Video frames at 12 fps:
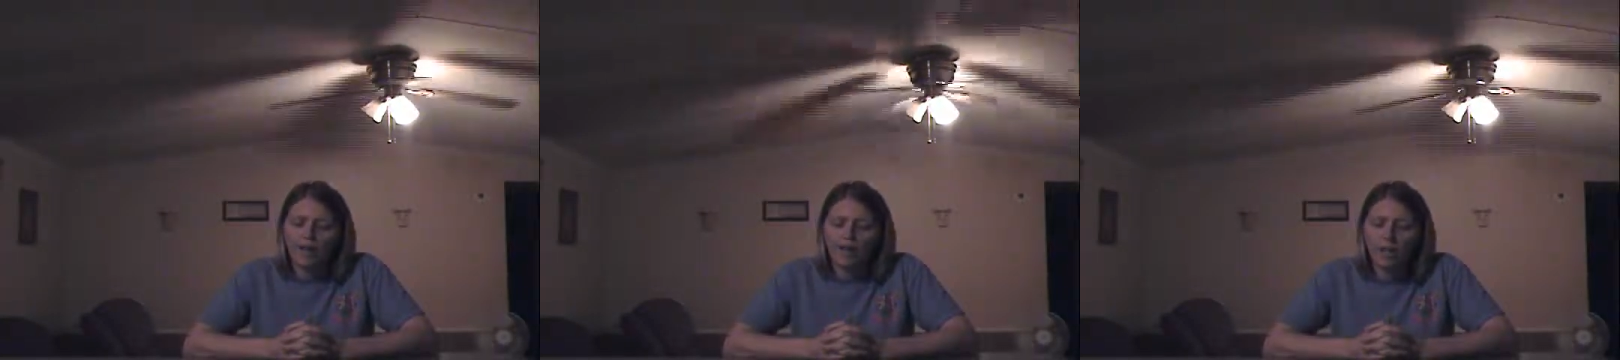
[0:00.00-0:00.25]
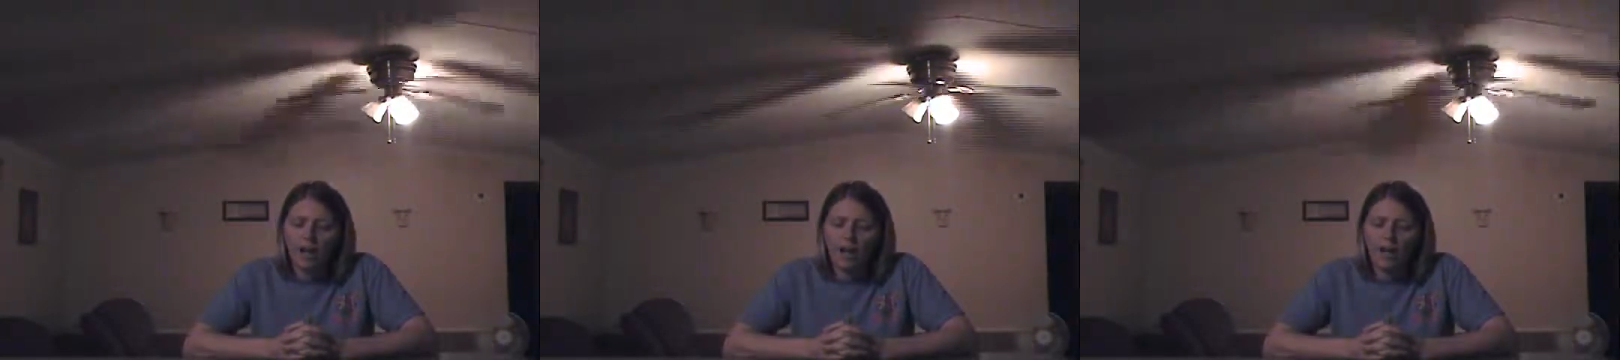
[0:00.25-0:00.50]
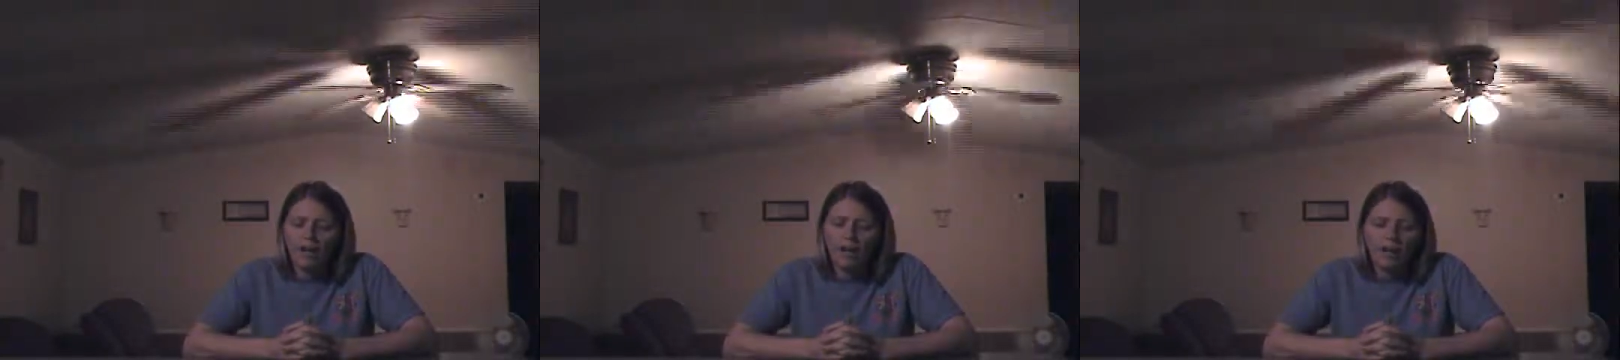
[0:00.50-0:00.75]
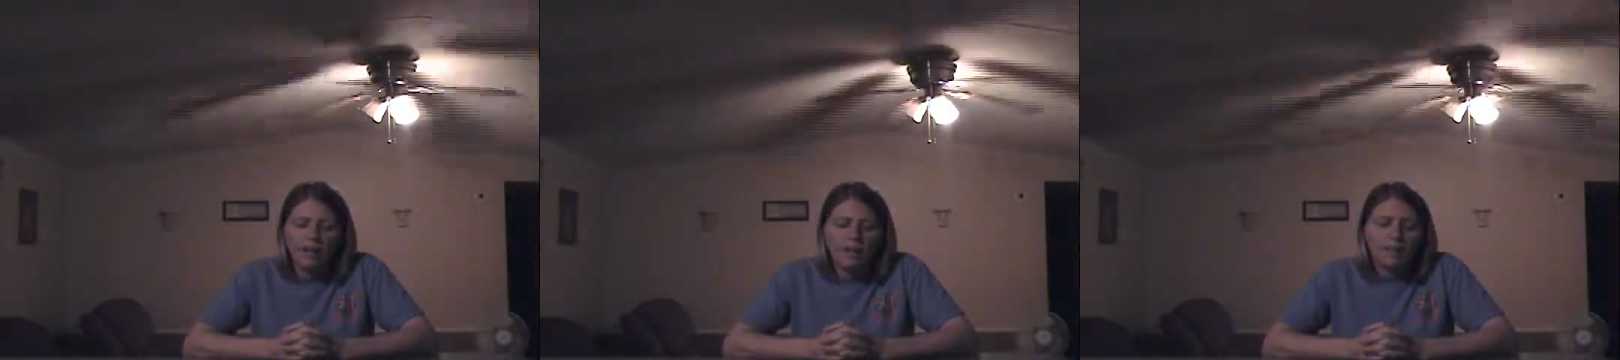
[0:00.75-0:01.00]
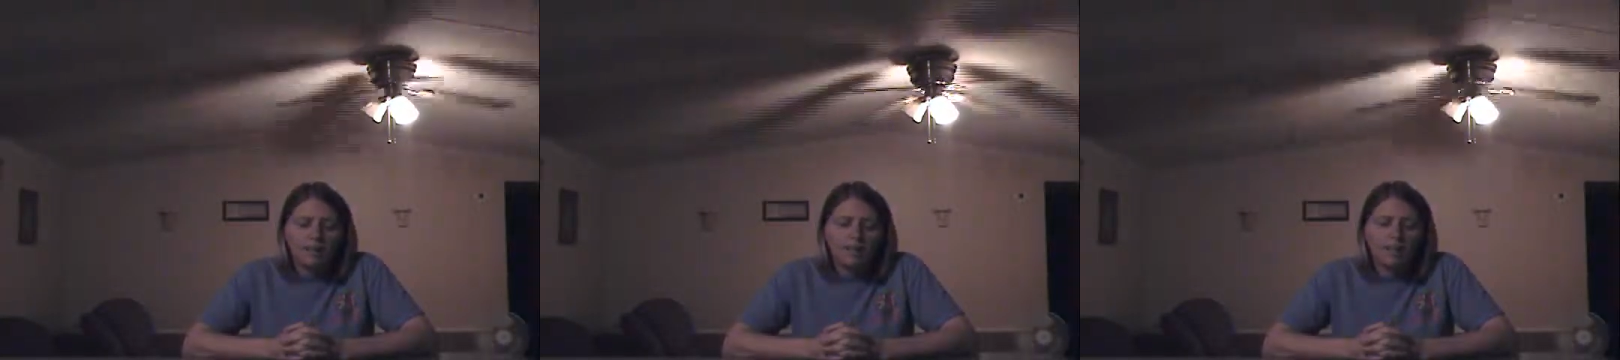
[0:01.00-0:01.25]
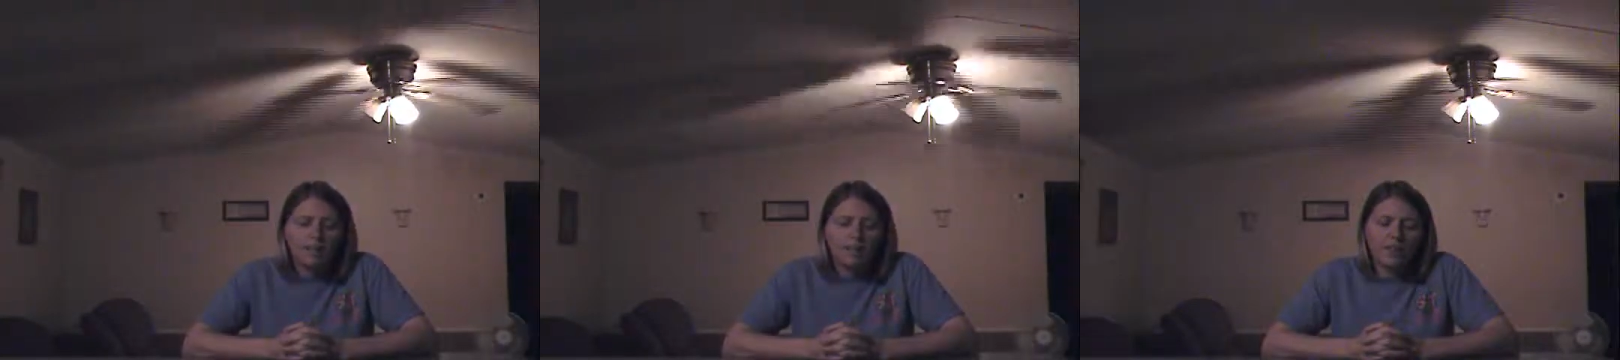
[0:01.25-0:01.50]
shine,
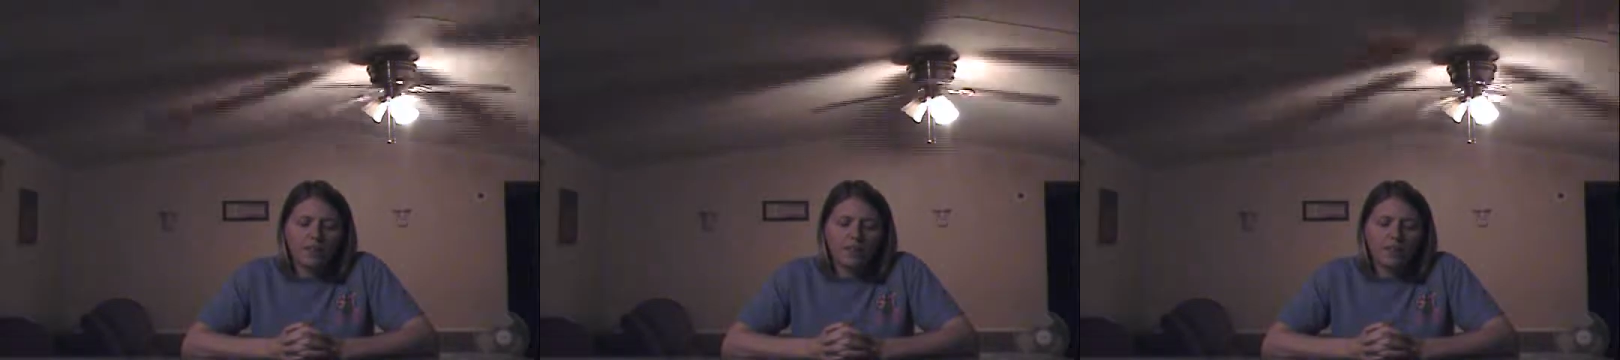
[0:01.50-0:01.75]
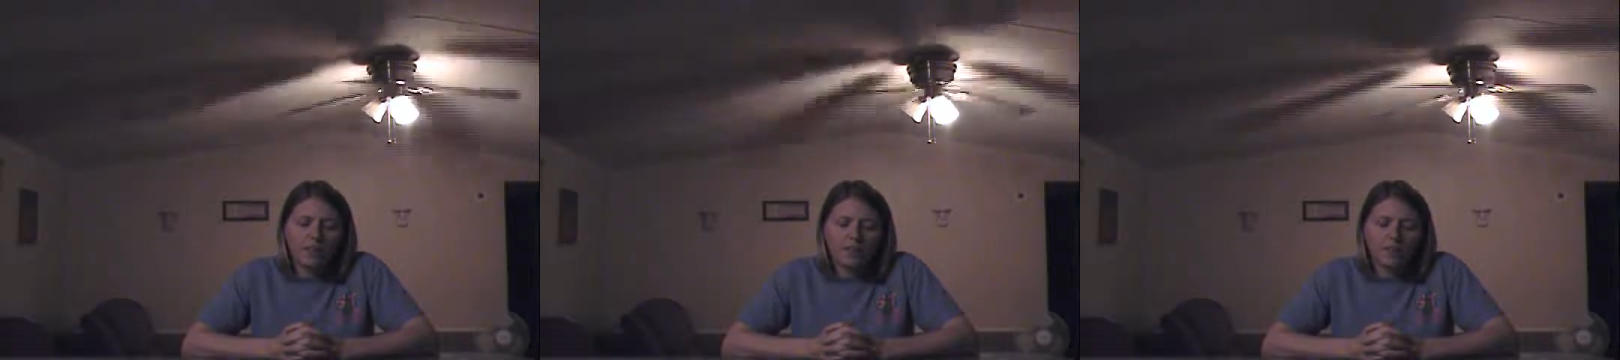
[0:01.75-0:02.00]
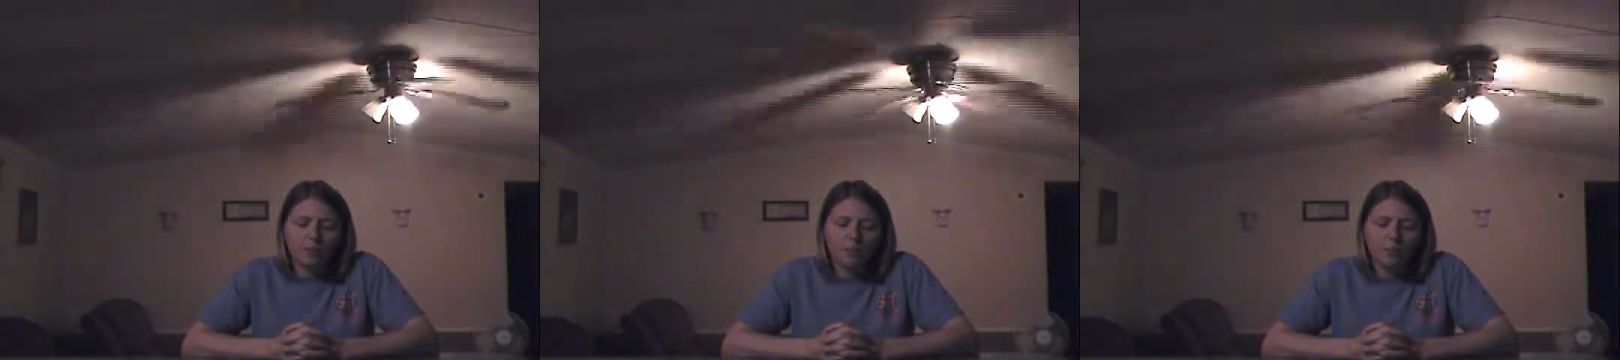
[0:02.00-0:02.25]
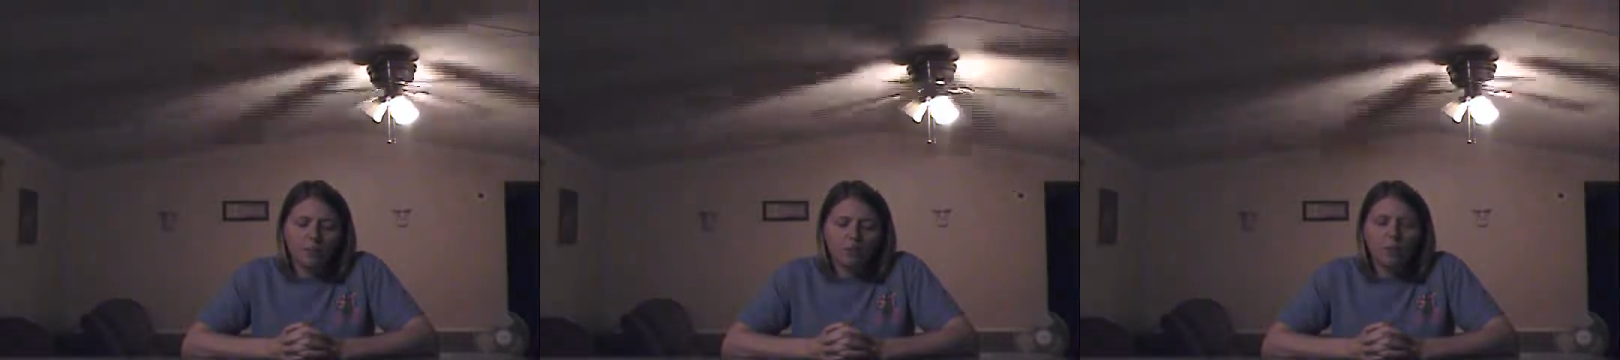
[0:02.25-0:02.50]
stick to their principles.